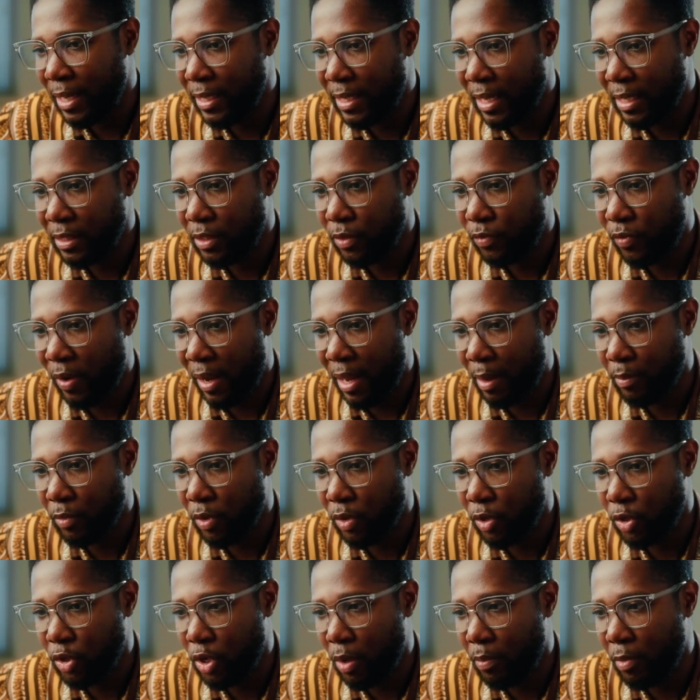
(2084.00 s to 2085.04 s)
identify, I'm
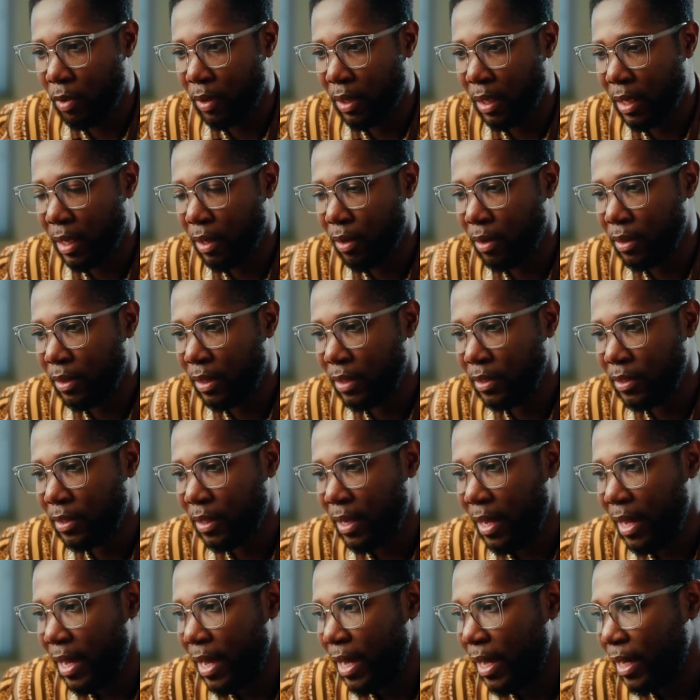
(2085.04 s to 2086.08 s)
going to double click on this.
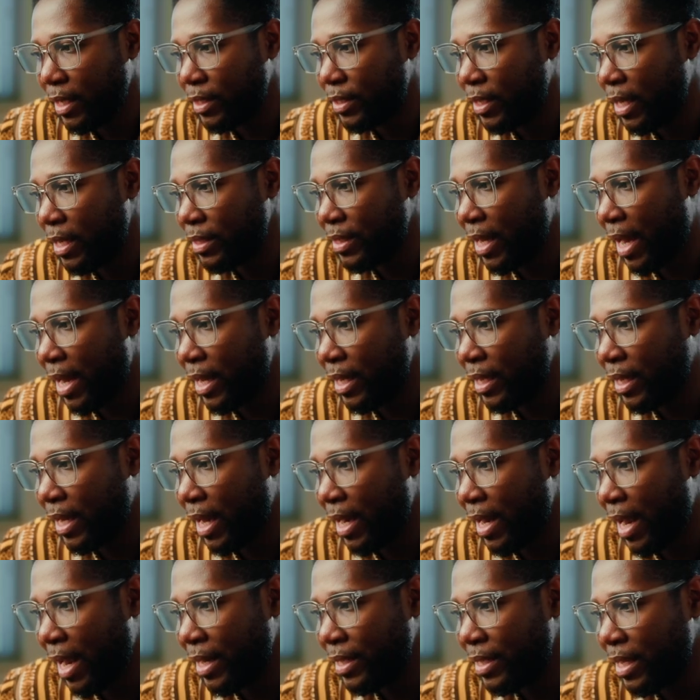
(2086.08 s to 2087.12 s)
It says that it
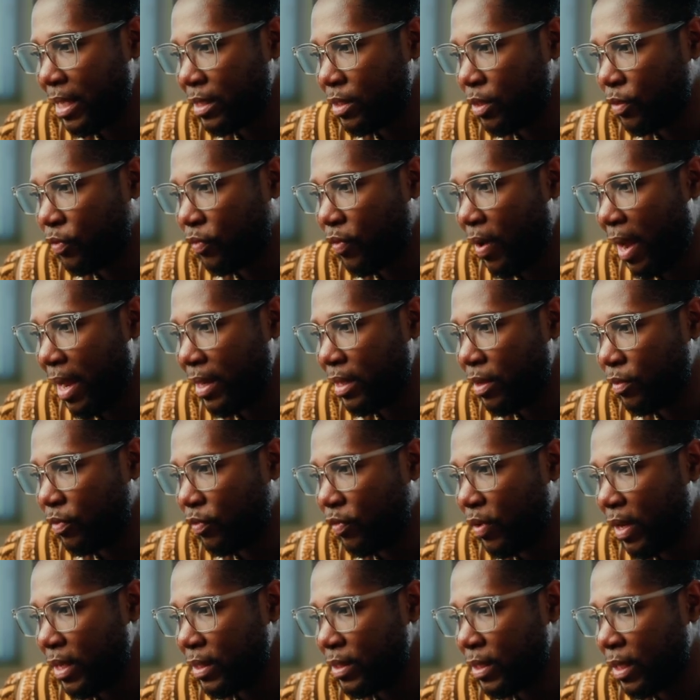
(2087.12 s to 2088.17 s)
can identify the
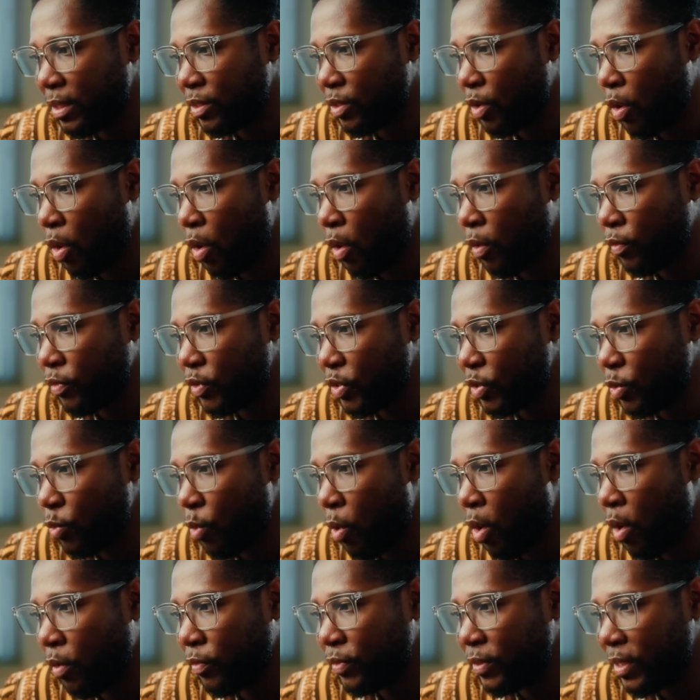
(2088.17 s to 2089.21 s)
faces of
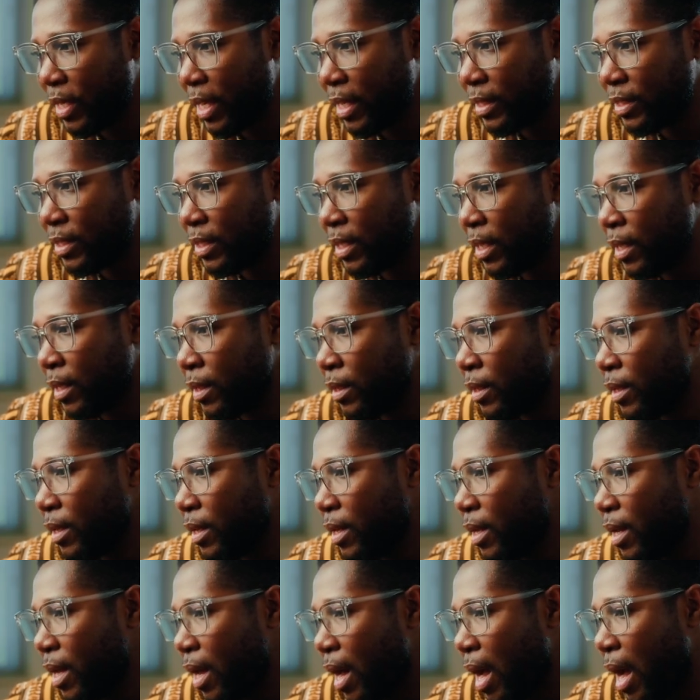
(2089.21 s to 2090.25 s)
12, 13,
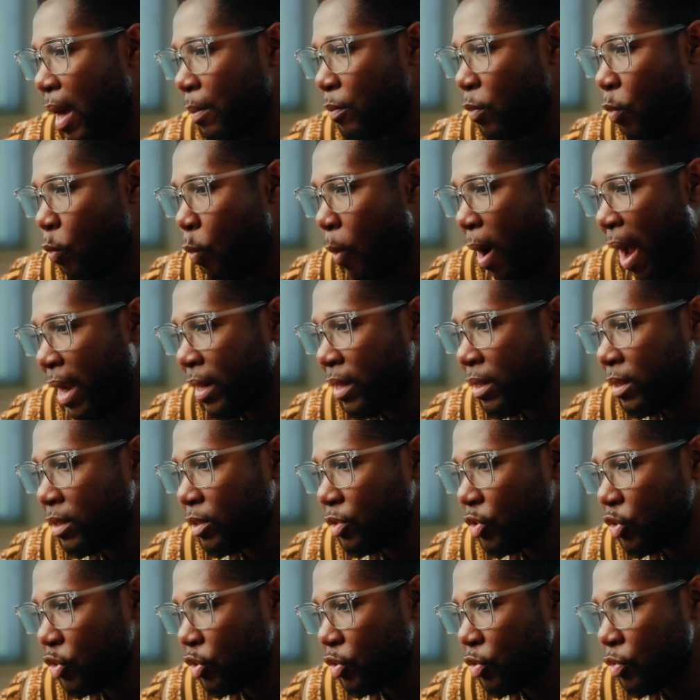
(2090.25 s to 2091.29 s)
1,
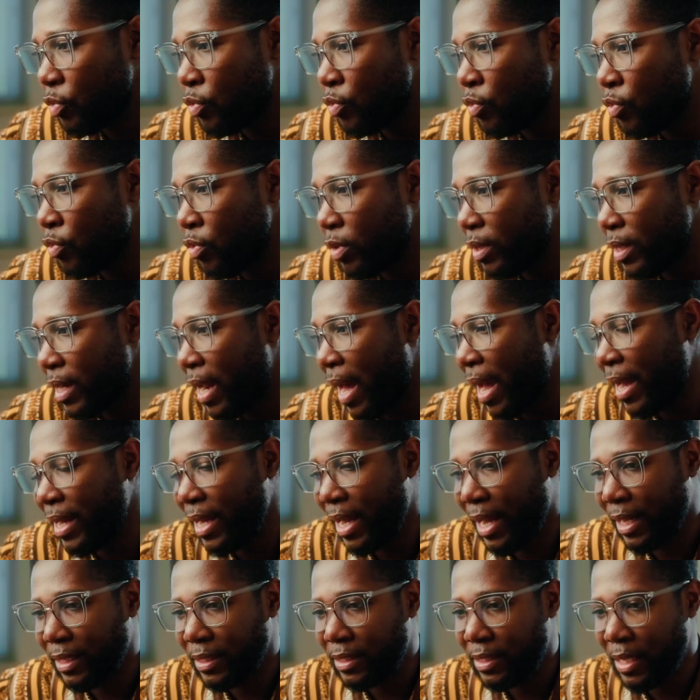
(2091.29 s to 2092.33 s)
2,
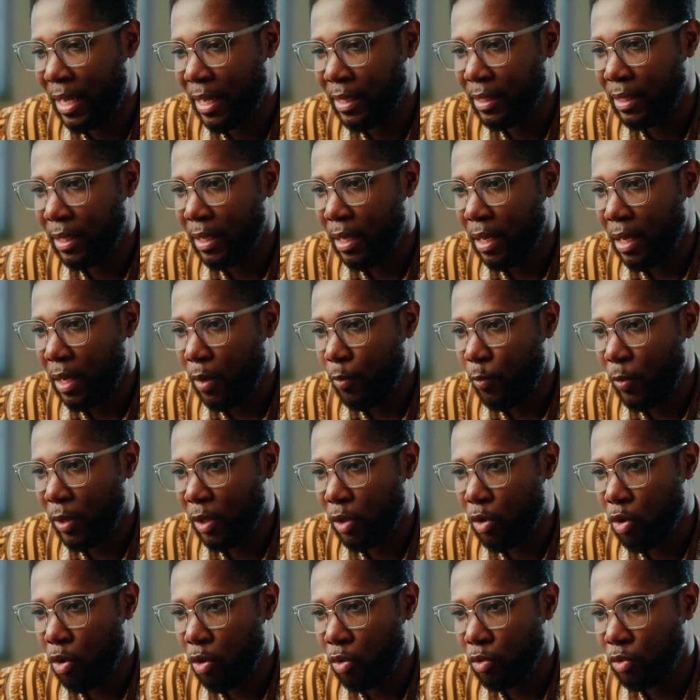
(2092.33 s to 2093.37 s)
9, and 10.
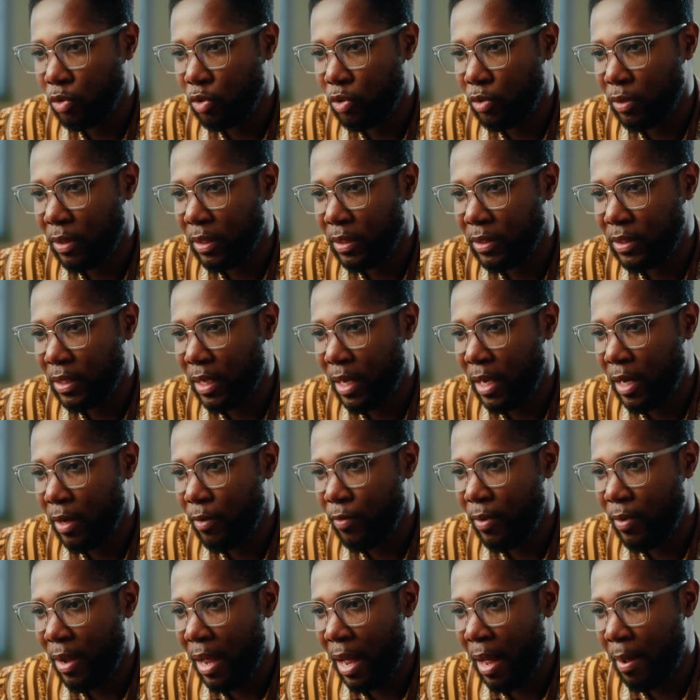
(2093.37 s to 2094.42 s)
We go to this
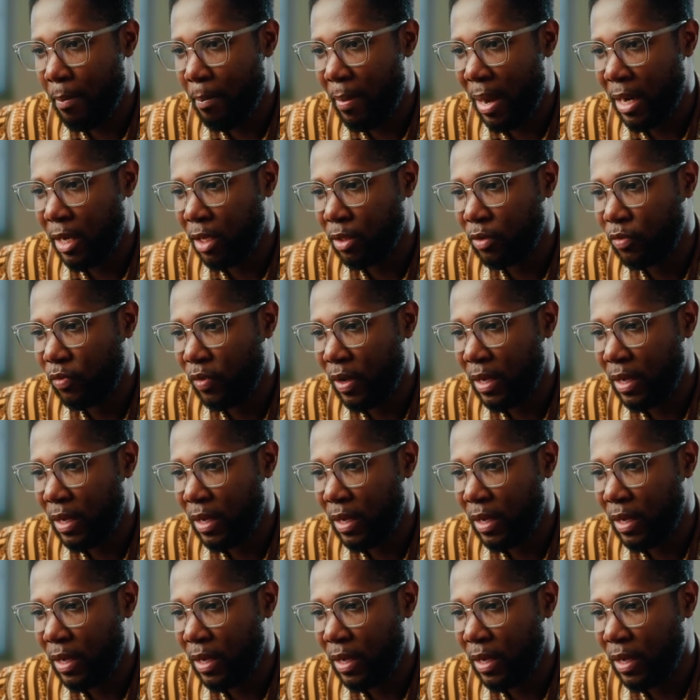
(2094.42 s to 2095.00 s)
area, manage